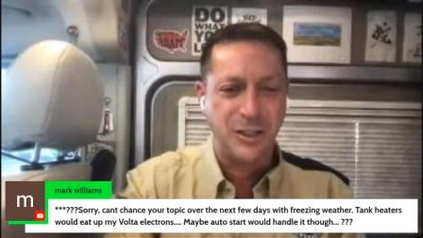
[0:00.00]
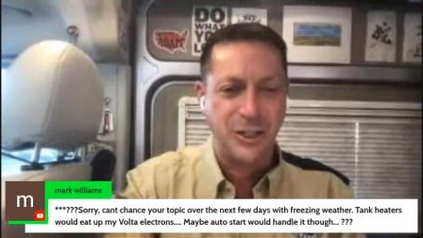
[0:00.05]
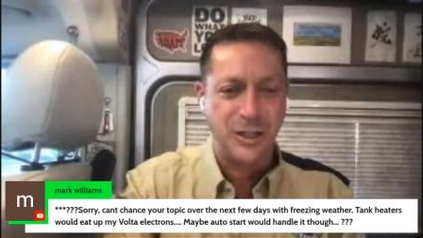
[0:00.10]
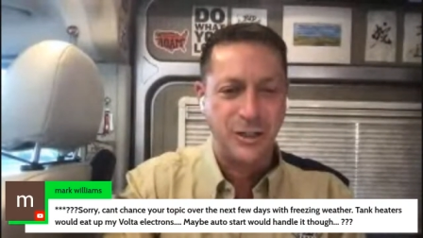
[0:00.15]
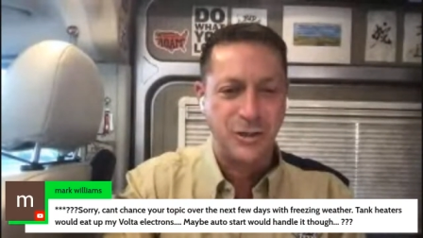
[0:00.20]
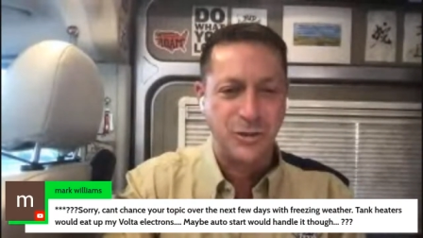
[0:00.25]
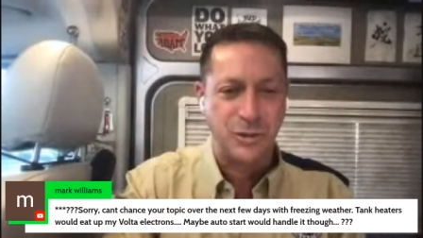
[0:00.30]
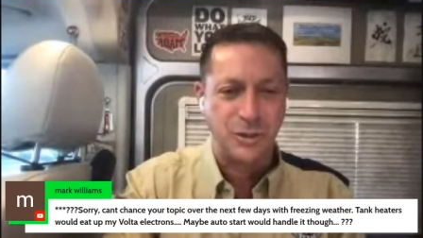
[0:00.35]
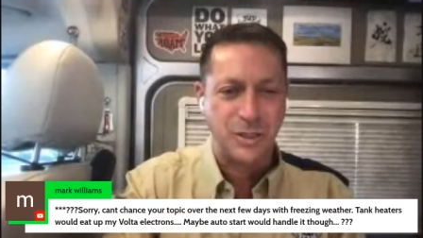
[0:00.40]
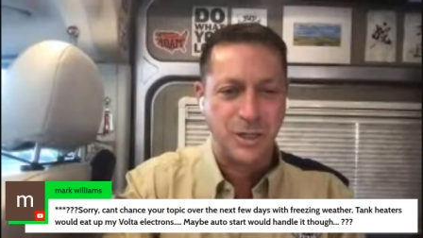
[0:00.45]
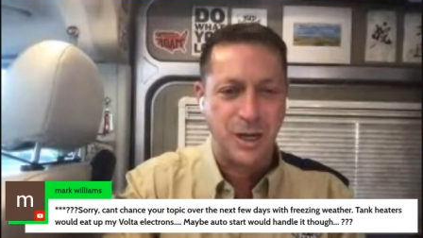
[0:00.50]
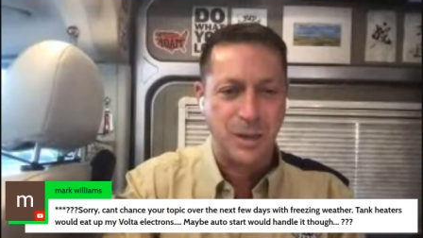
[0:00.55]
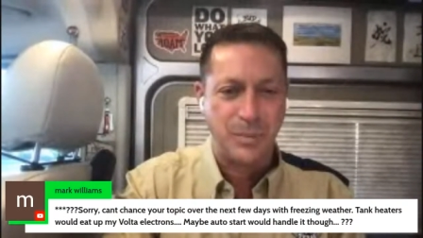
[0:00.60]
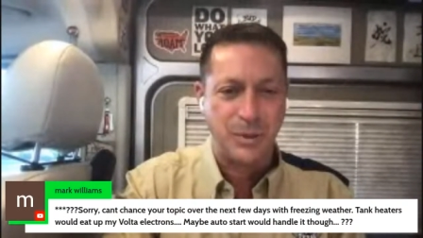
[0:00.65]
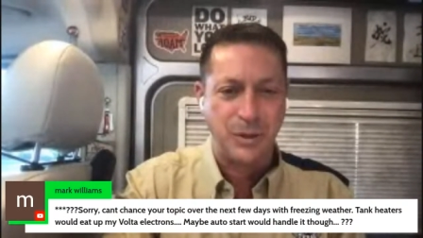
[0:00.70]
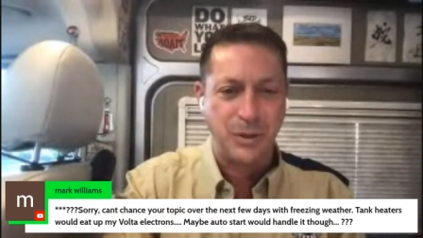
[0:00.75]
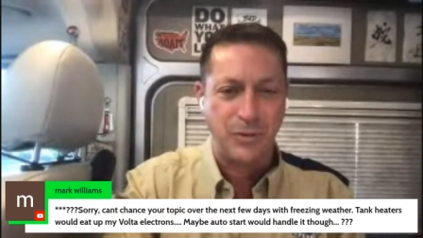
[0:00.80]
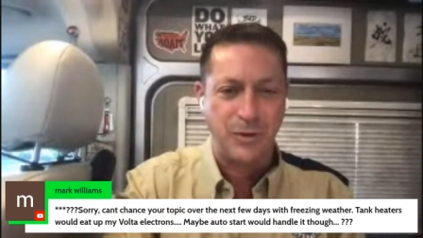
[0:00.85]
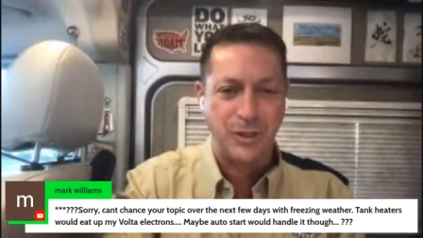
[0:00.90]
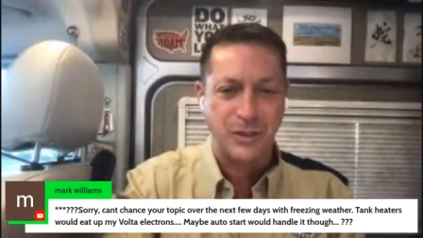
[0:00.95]
chance your
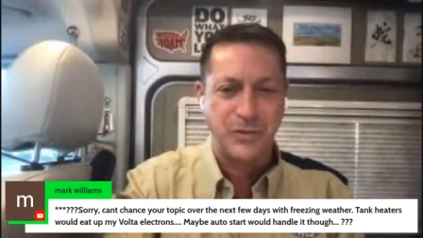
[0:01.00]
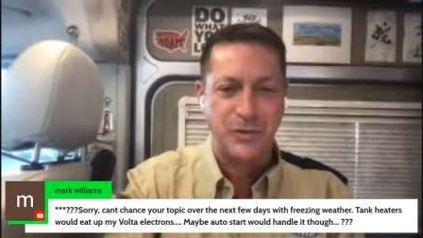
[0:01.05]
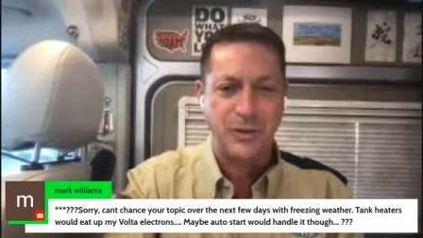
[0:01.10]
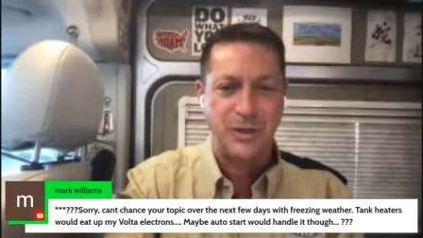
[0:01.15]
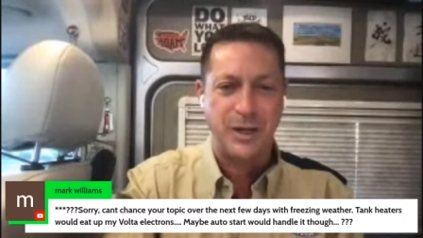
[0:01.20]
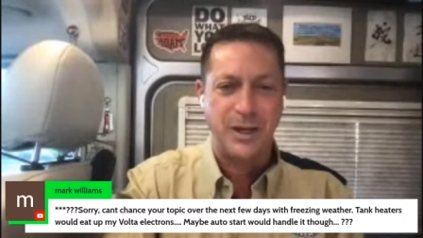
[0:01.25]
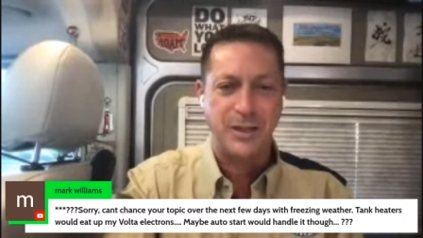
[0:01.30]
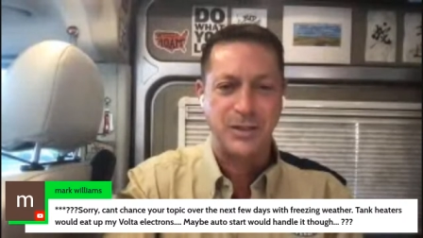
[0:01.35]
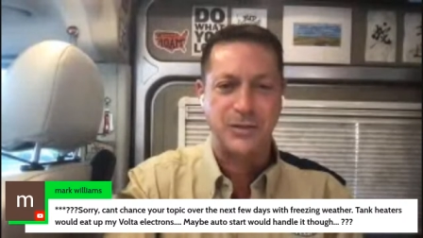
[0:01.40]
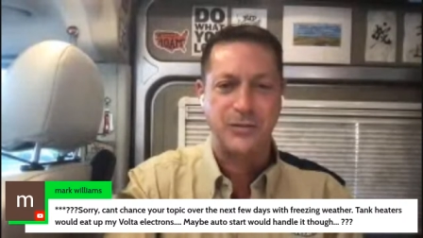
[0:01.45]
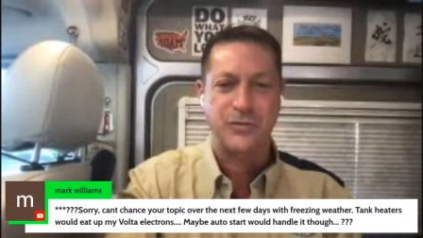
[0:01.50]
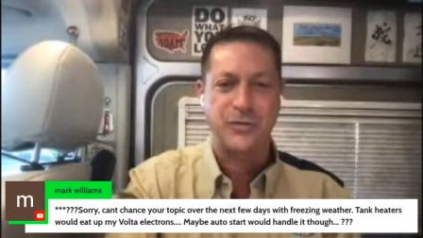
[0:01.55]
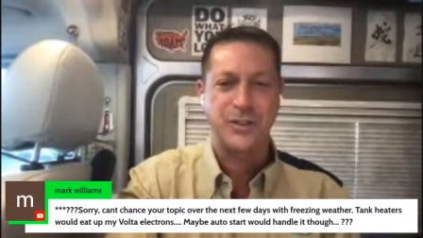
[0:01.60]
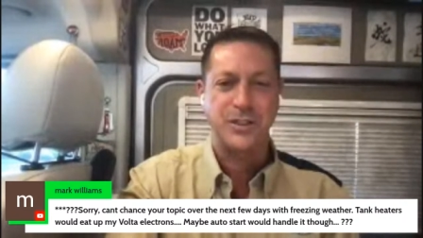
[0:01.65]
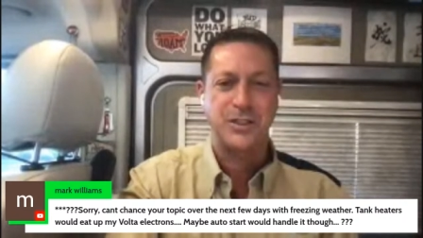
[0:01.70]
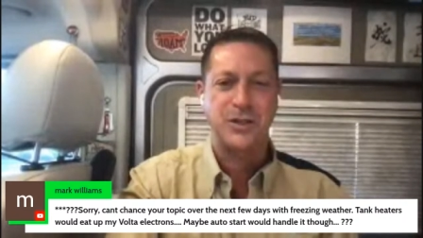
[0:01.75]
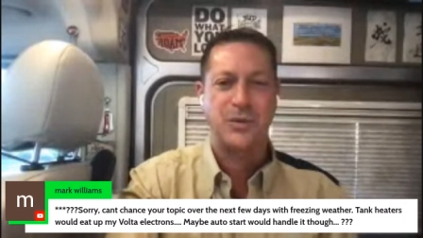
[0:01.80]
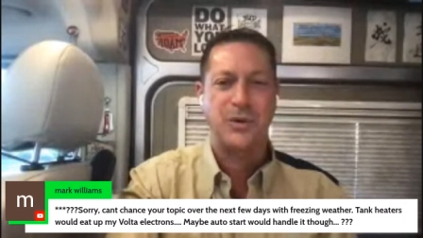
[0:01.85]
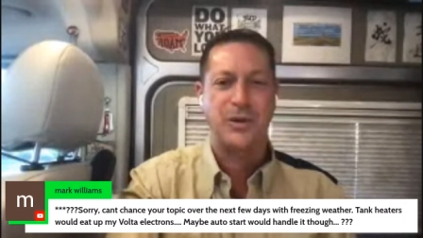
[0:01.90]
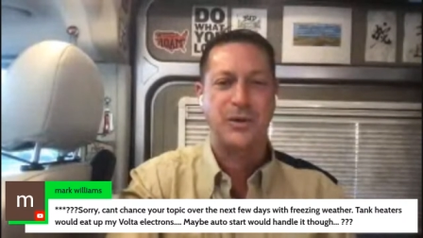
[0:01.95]
topic over the next few days in
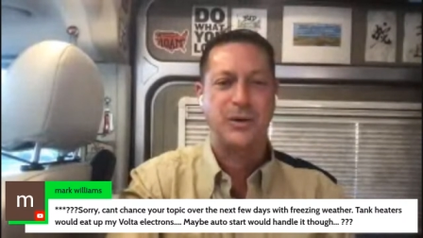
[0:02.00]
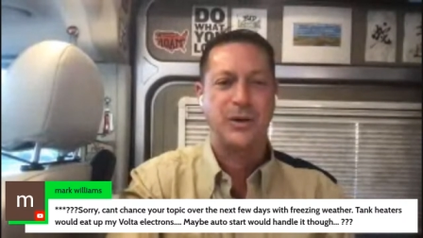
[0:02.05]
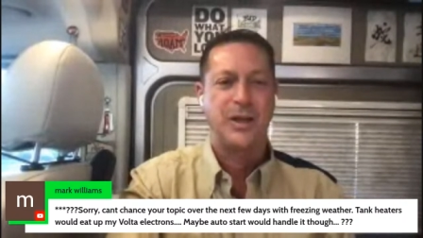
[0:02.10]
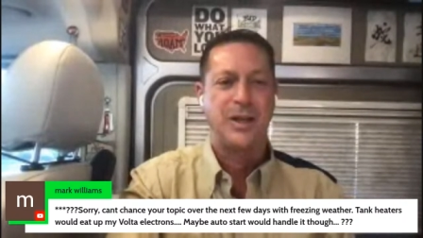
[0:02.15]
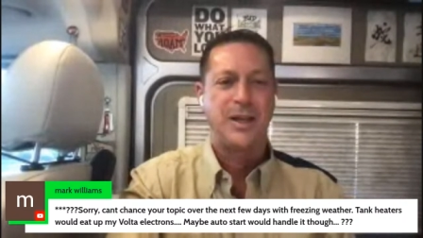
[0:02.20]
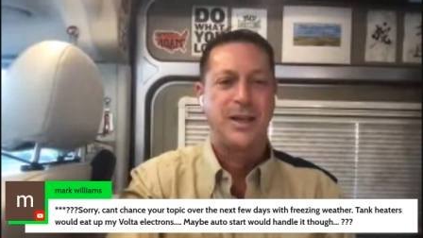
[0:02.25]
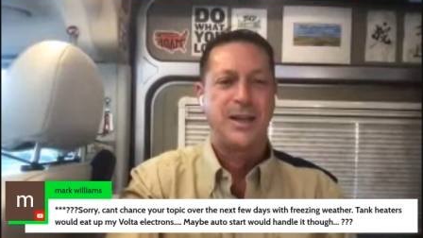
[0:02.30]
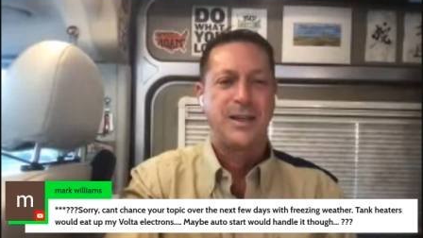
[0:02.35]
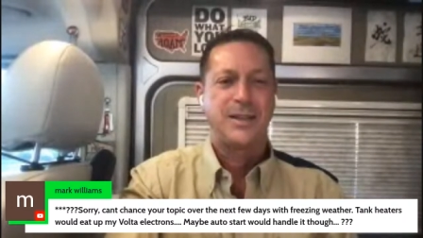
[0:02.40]
freezing weather.